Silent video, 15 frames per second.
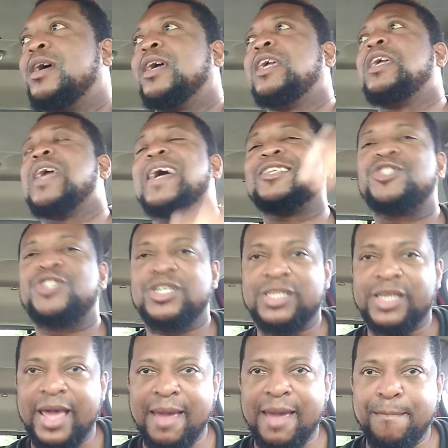He had just
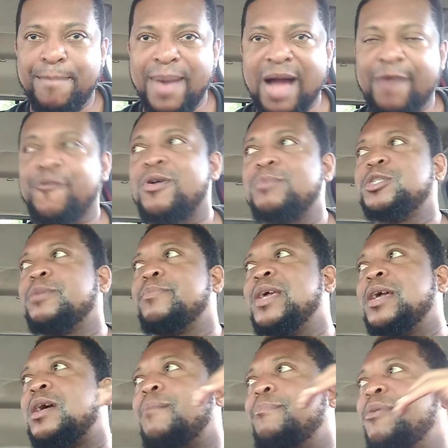came back from Jamaica